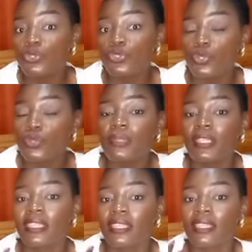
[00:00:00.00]
you should
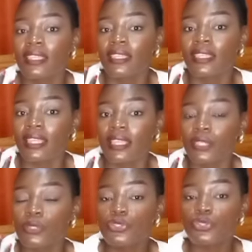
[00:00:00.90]
be
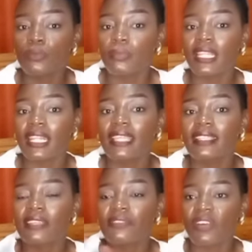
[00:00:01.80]

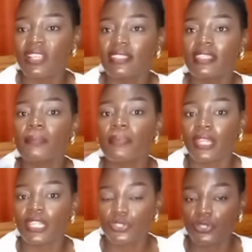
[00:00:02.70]
like, the first
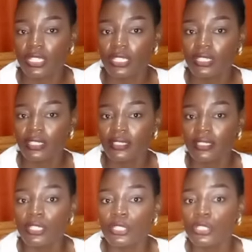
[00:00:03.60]
impression
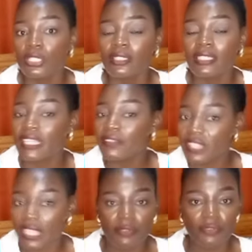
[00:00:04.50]

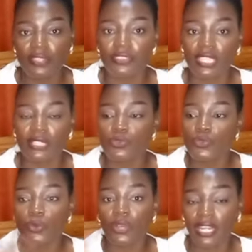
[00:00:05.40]
gives everything to
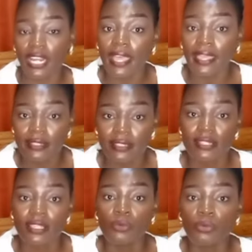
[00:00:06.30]
your client.
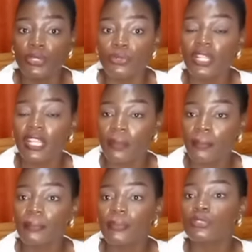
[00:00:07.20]
When you will
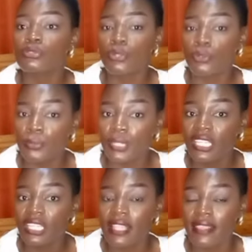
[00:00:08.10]
come
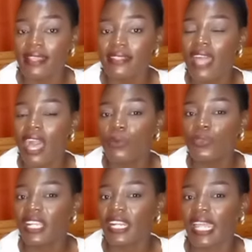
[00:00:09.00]
gloomy, that's how
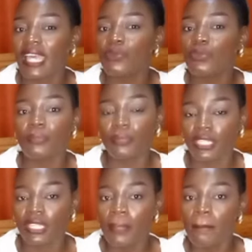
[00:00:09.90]
the client will
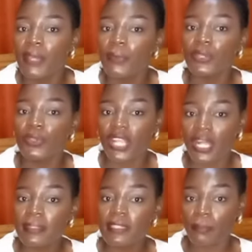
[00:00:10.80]
be. But when you
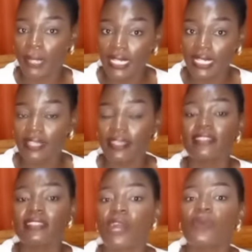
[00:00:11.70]
come smiling,
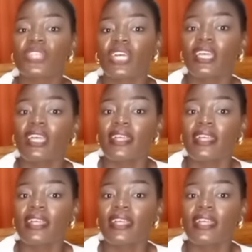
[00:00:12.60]
that's how the